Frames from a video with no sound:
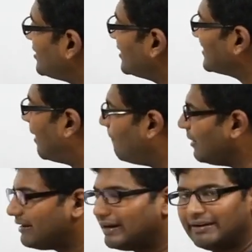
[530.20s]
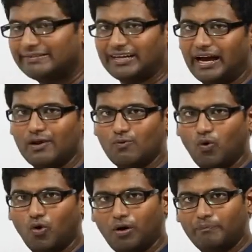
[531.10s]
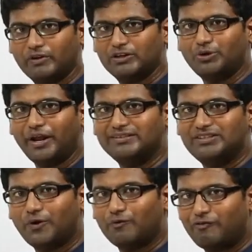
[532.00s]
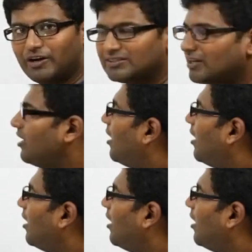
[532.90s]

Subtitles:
which has completed its IO should execute first,